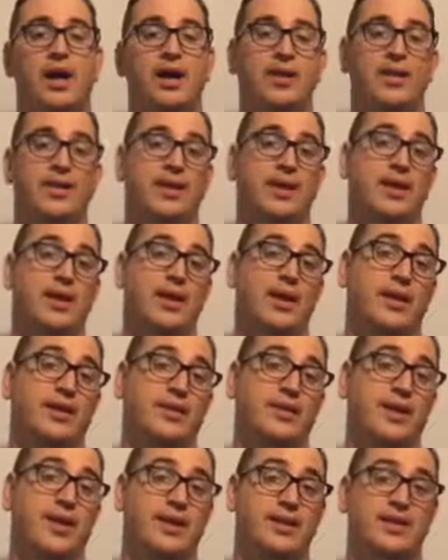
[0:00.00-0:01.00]
The
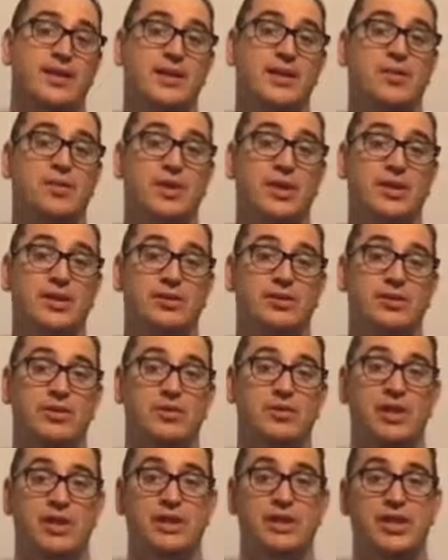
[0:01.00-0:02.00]
next thing you want to do
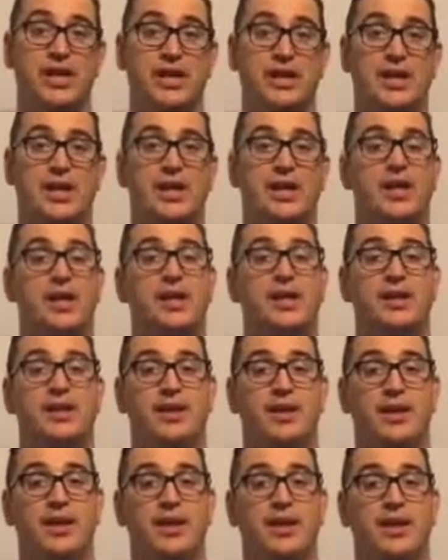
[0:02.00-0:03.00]
is you want to check
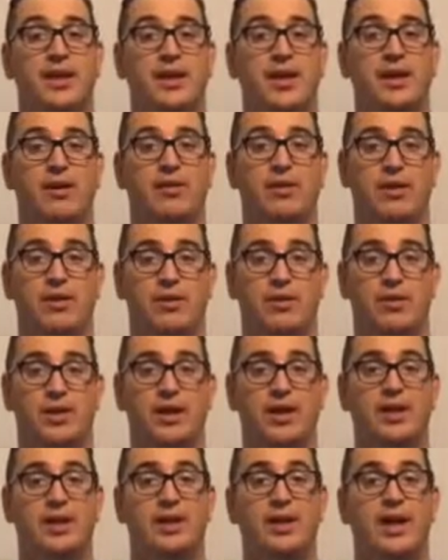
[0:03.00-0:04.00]
the
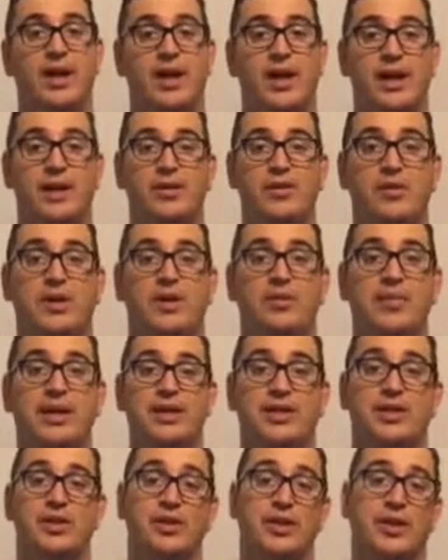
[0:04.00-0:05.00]
areola, and you want to
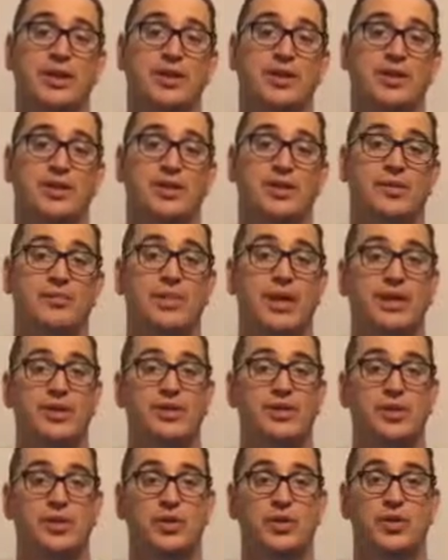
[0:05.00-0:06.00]
make sure that they're
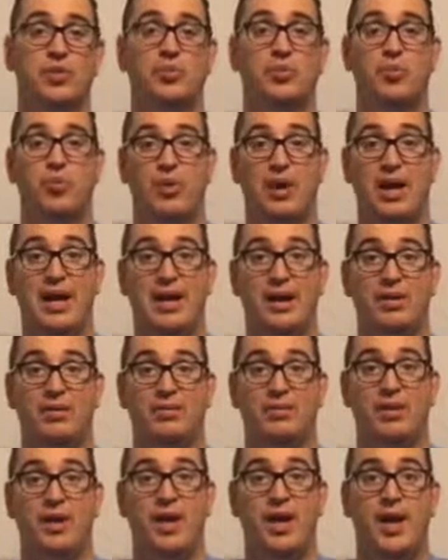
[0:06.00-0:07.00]
symmetrical,
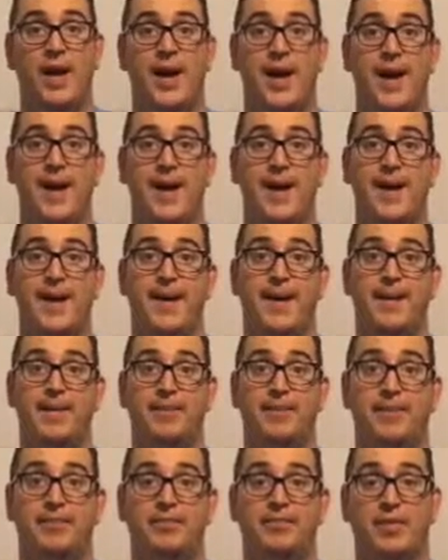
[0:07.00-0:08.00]
brown
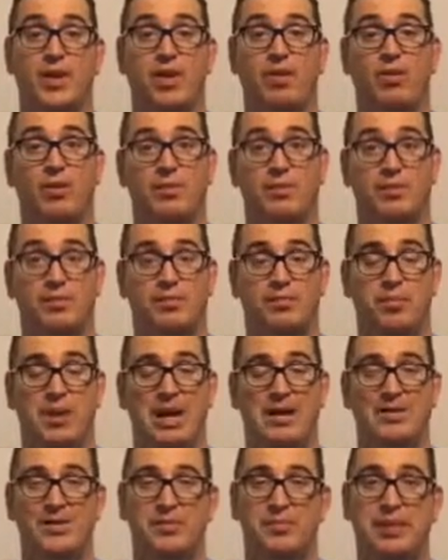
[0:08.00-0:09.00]
or
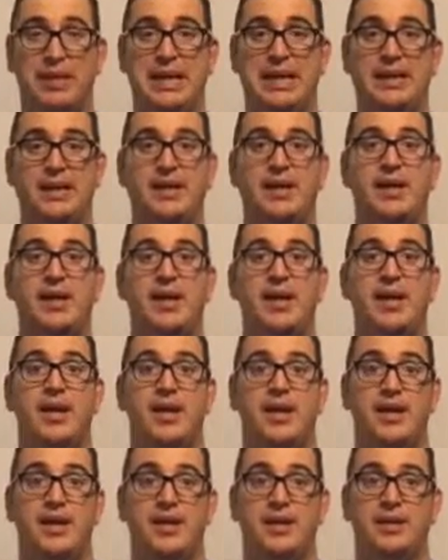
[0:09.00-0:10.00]
brown to pink,
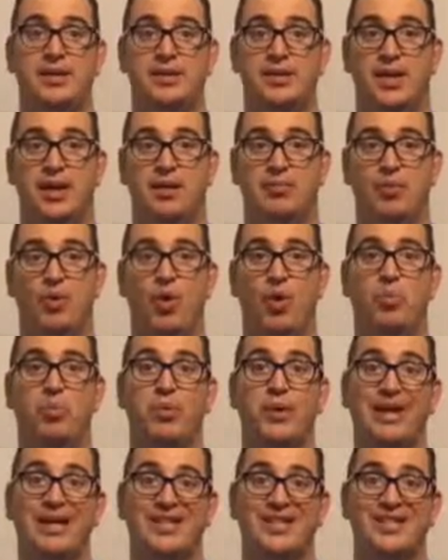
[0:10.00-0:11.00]
and
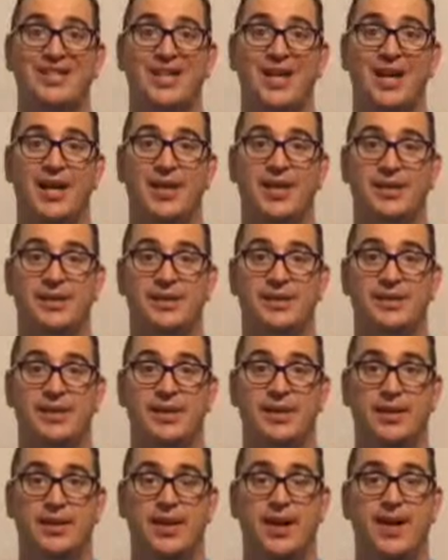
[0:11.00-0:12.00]
appropriate
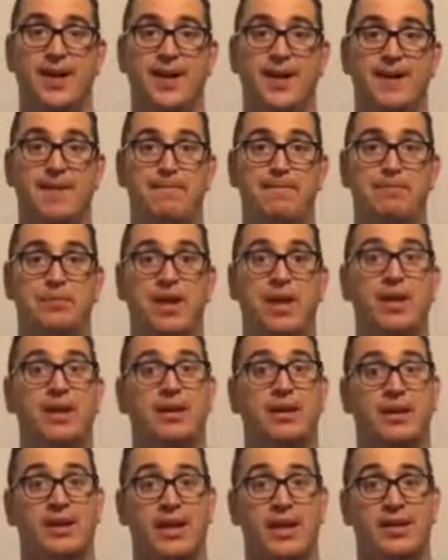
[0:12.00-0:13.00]
sized.
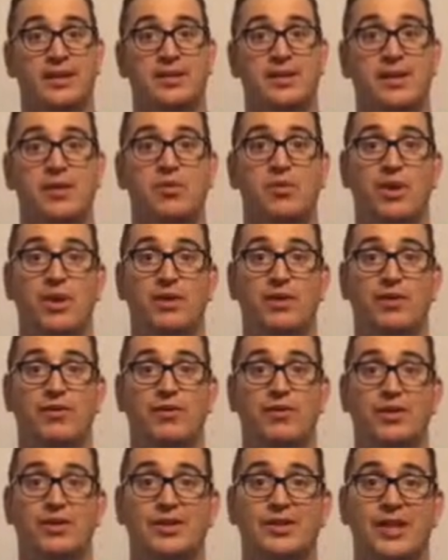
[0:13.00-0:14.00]
The last thing you want to look
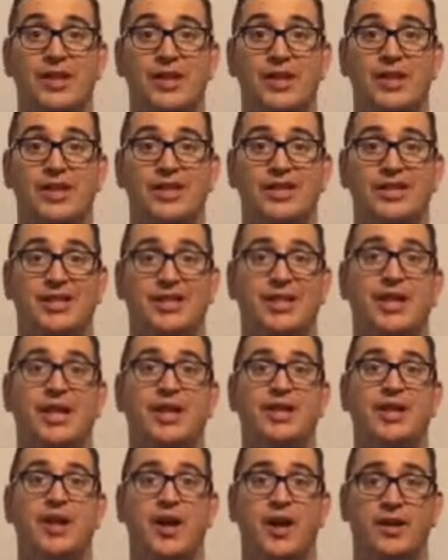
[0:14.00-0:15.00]
for is any
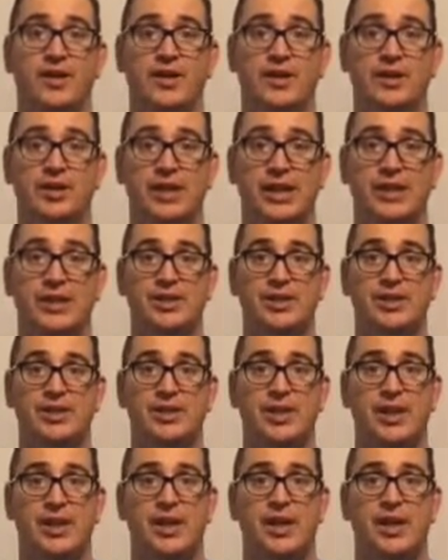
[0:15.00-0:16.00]
skin color
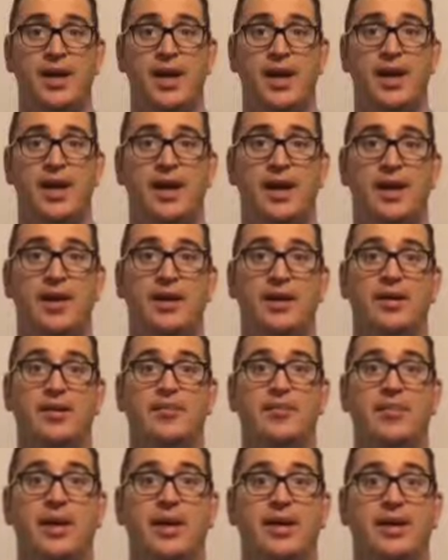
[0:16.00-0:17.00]
changes,
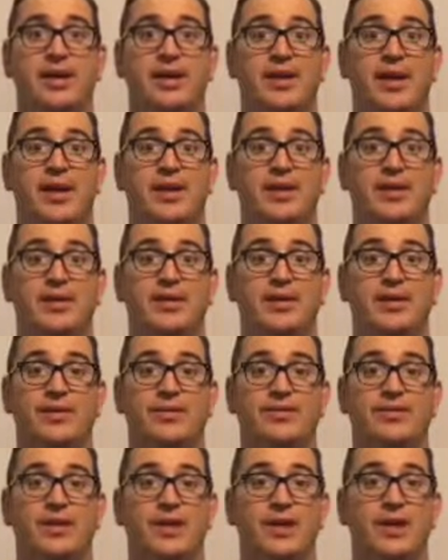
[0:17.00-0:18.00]
any kind
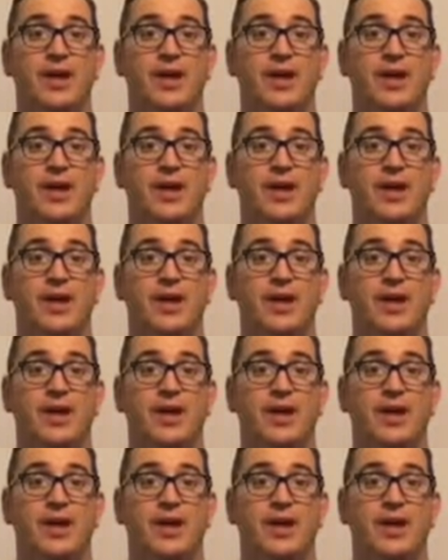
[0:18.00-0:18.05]
of